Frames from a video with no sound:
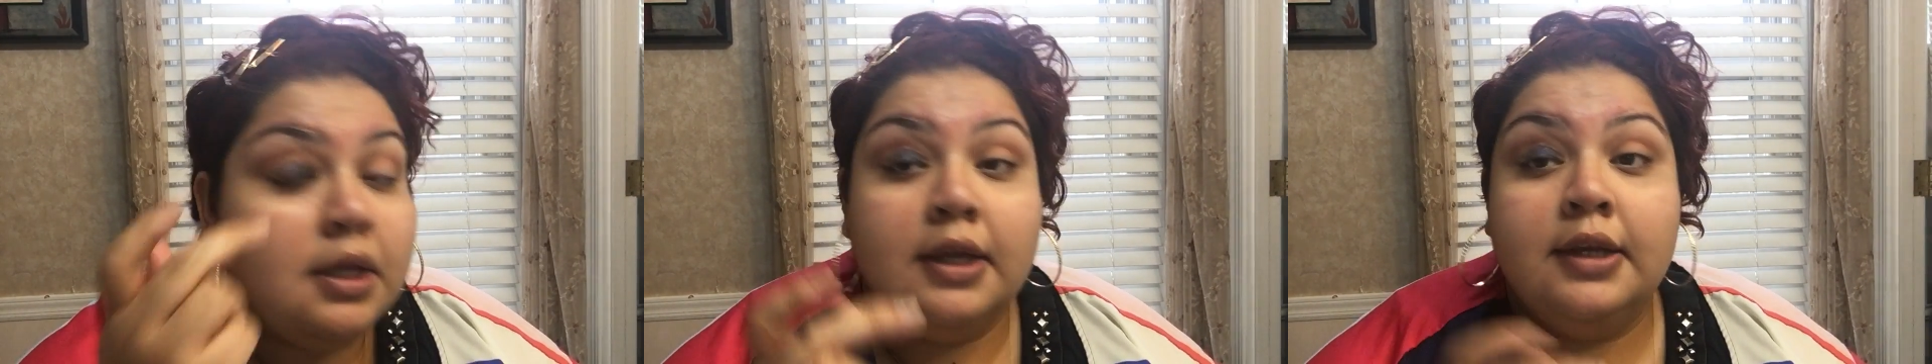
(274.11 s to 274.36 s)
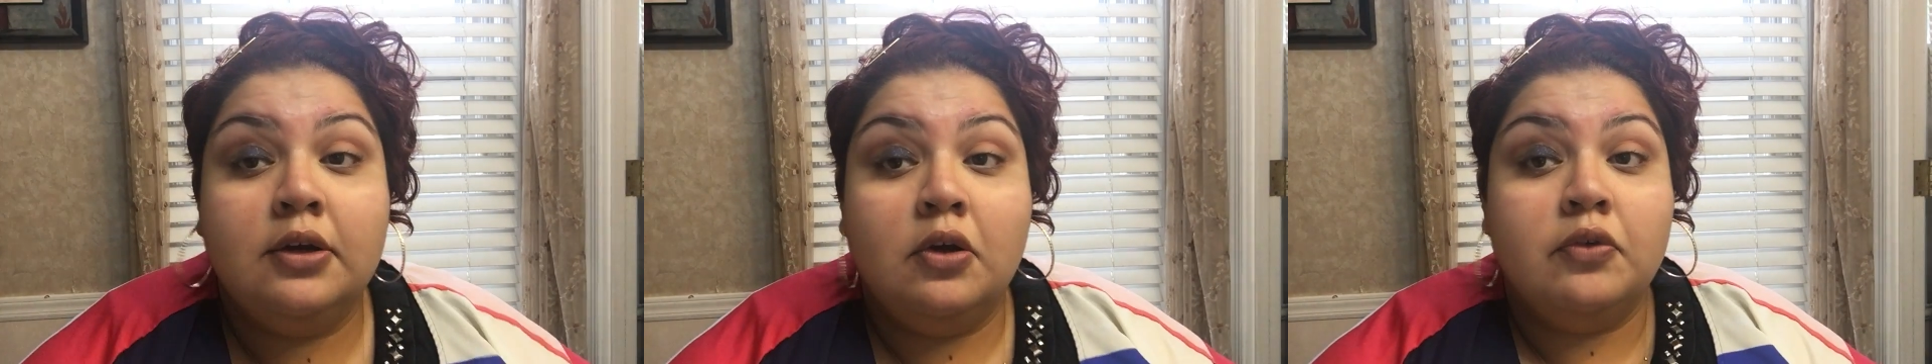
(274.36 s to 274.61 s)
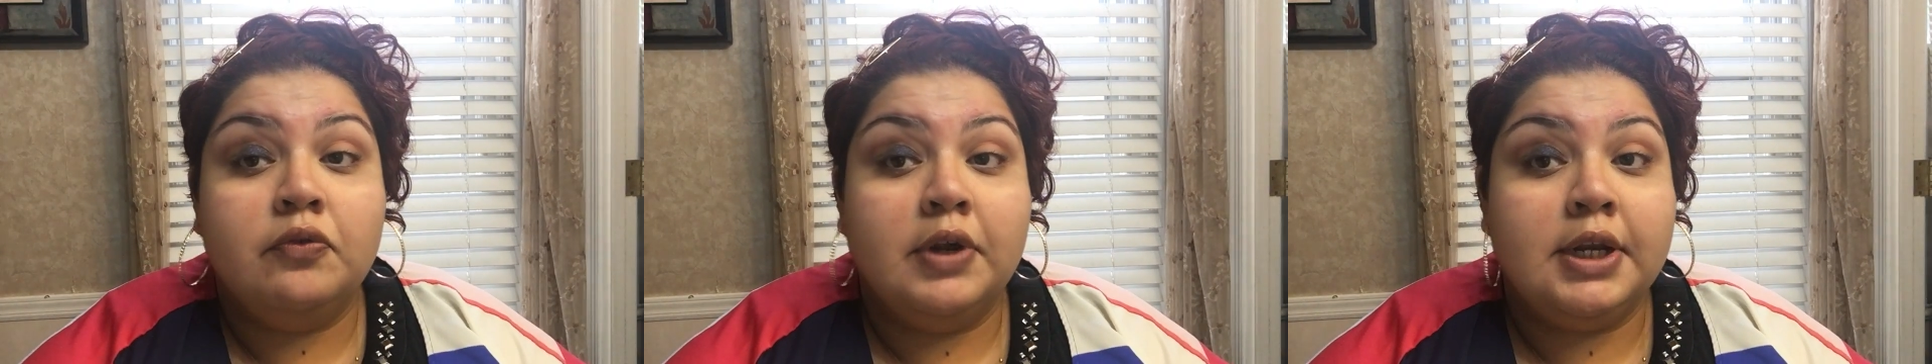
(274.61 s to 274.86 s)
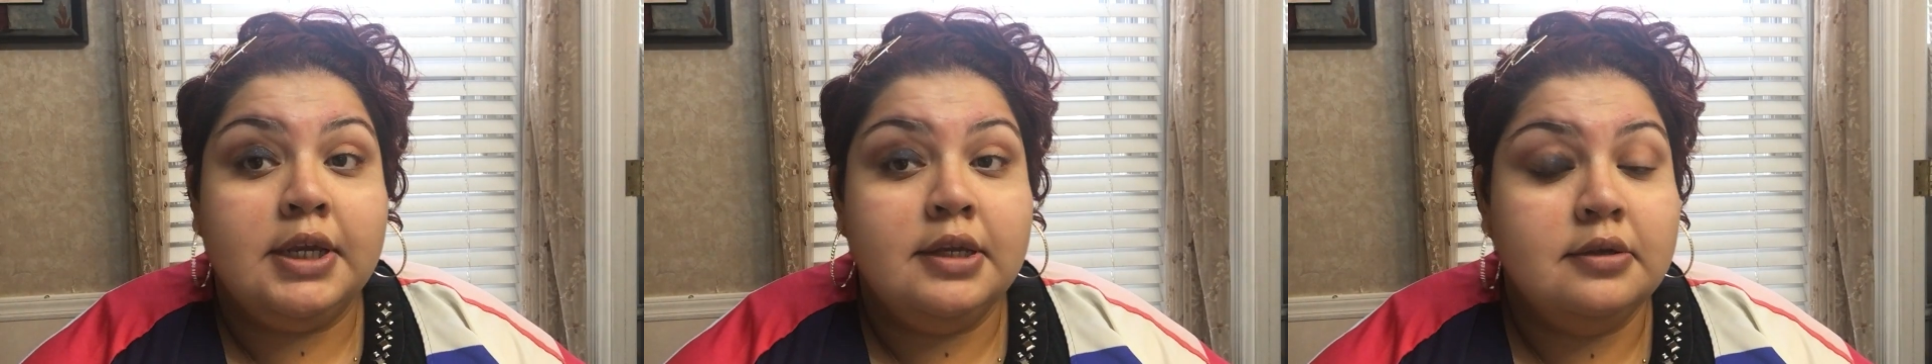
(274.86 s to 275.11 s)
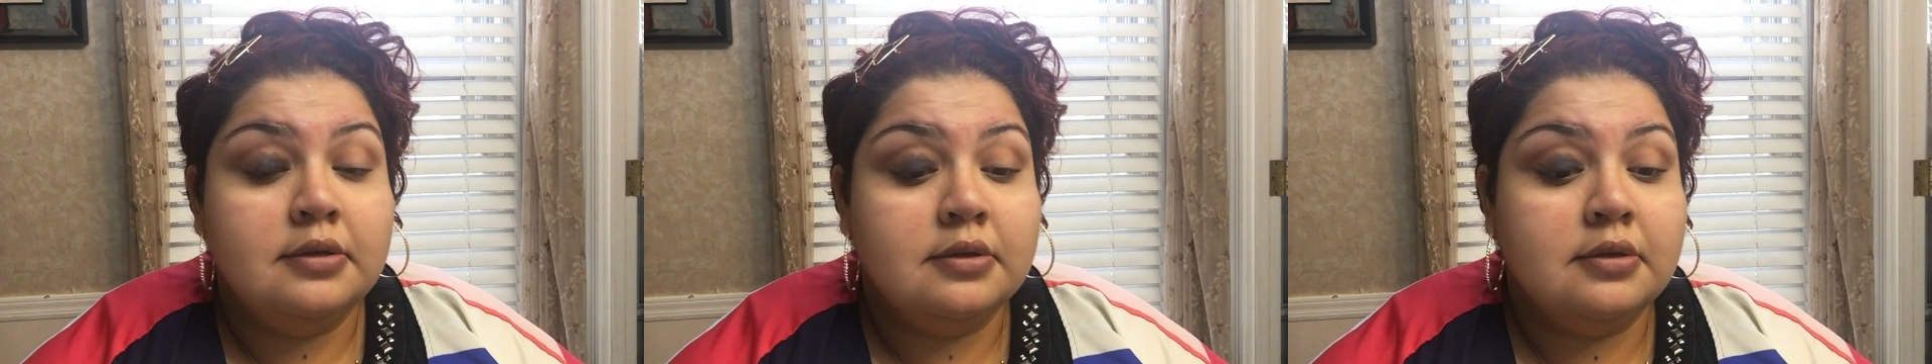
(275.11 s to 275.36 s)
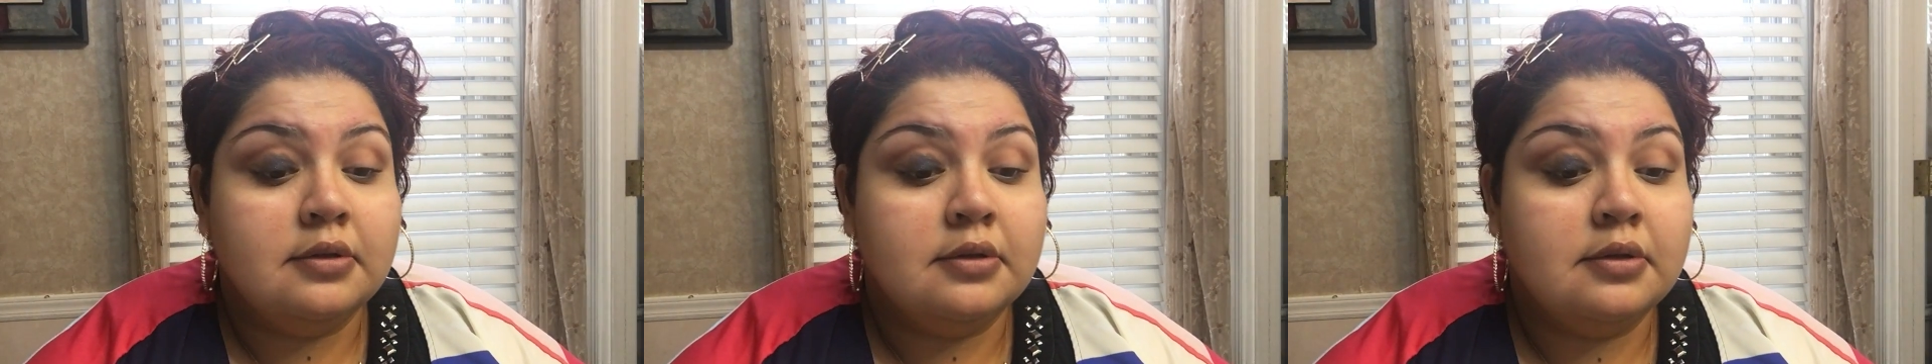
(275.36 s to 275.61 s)
in it already.
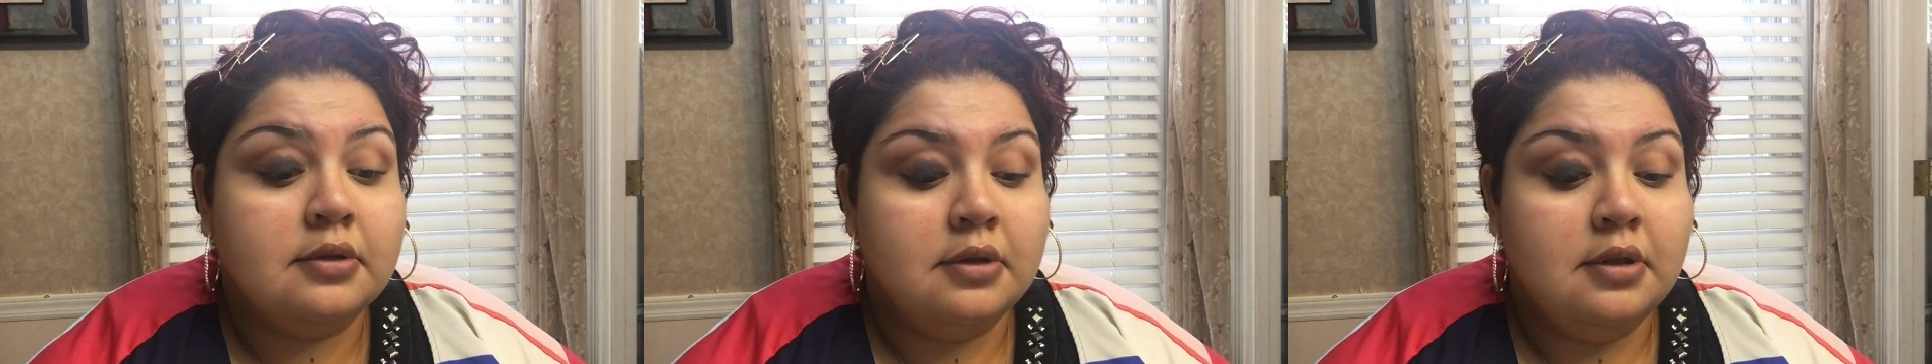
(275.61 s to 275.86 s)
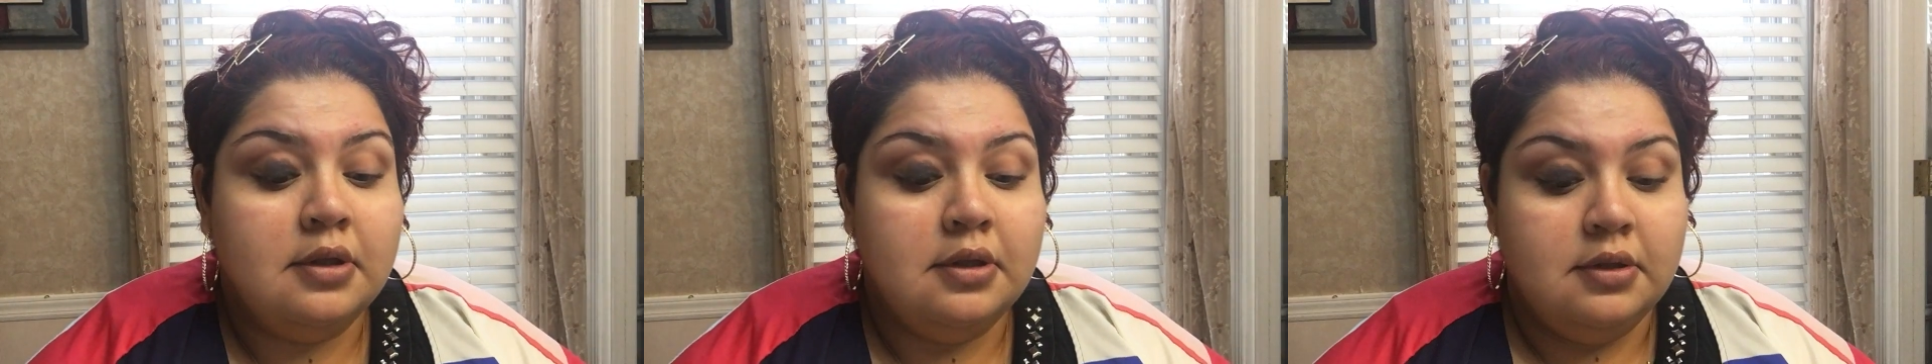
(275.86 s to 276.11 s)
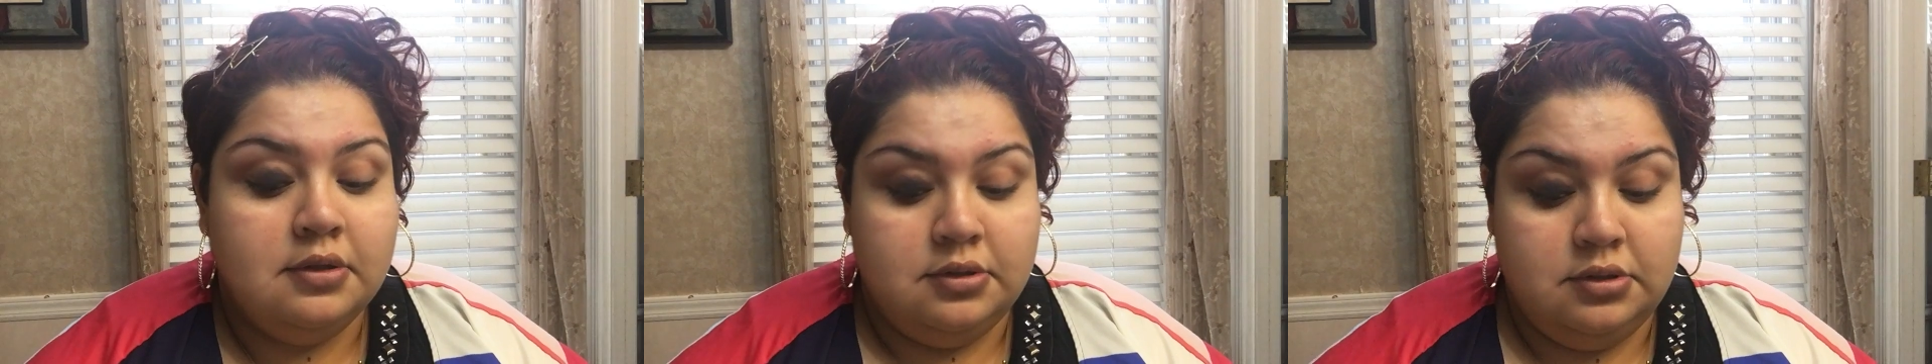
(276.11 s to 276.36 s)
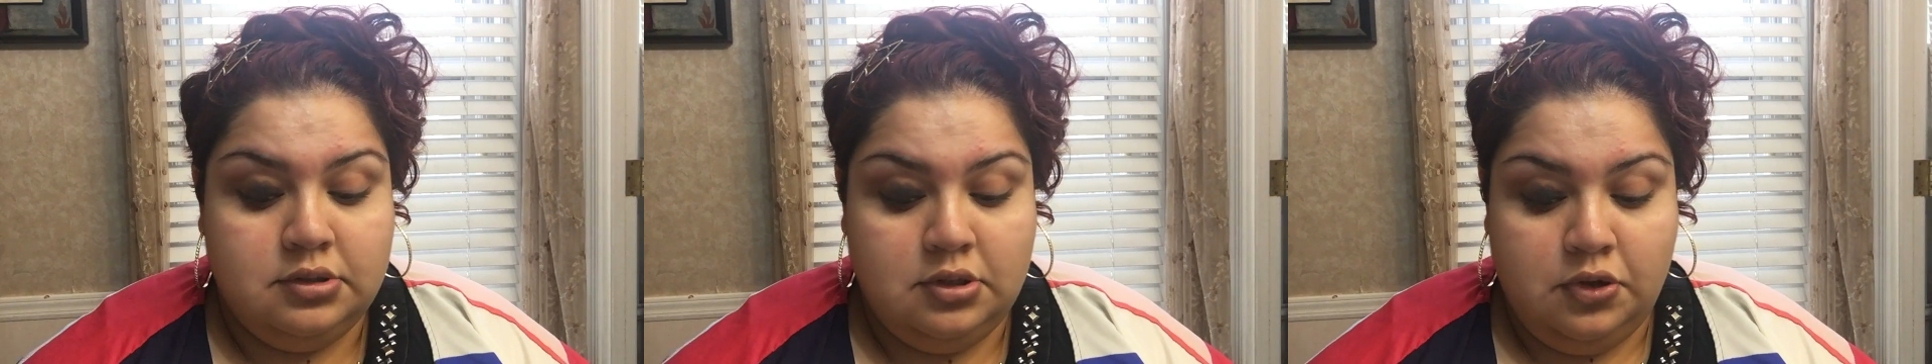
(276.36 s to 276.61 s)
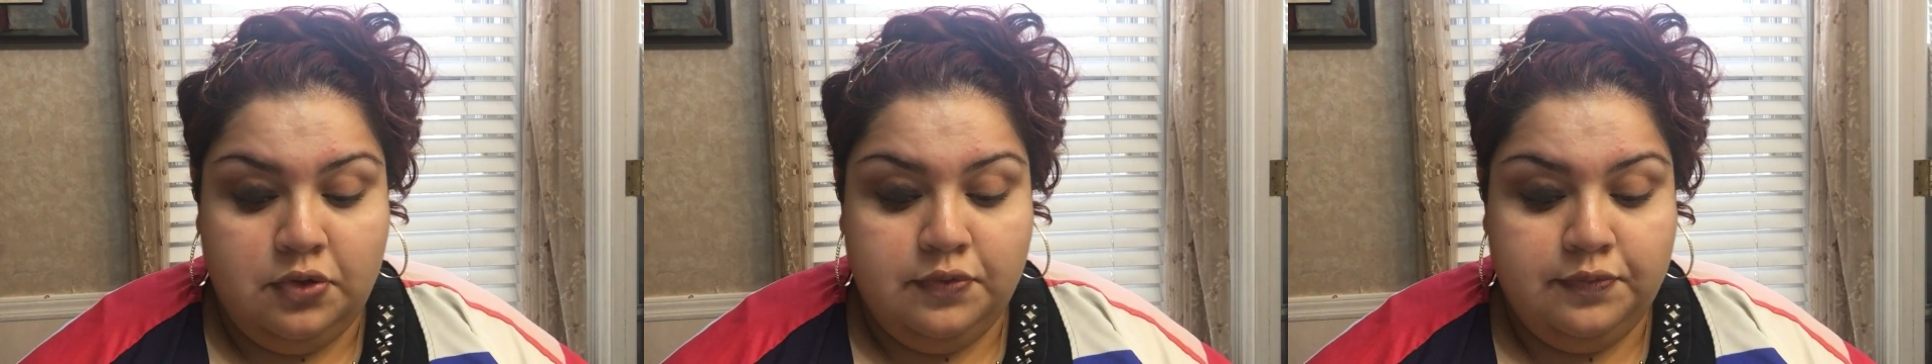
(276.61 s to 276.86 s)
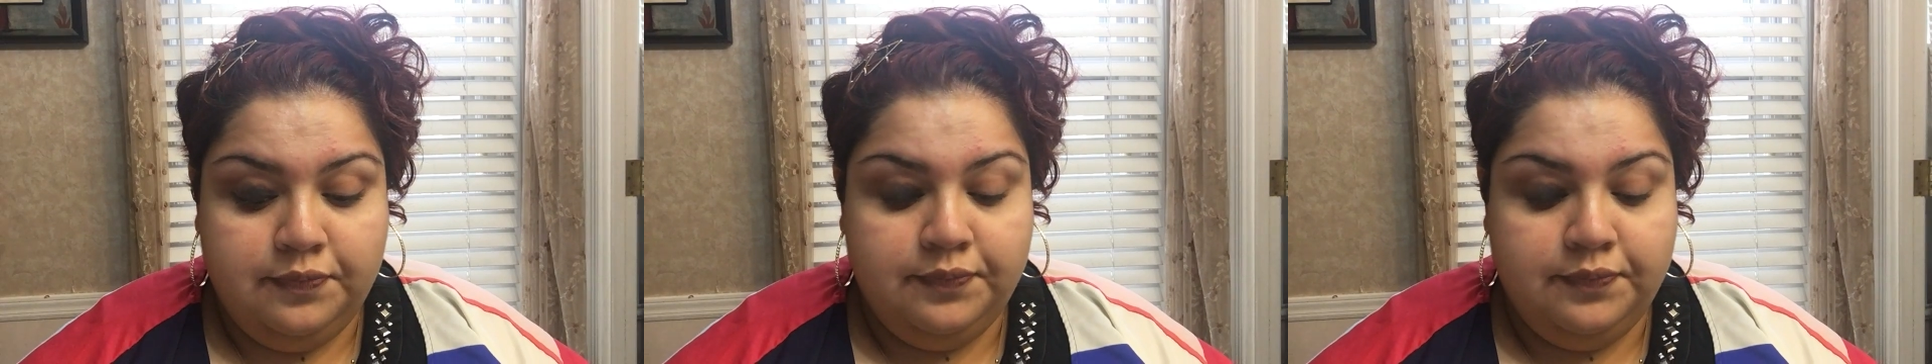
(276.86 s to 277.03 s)
So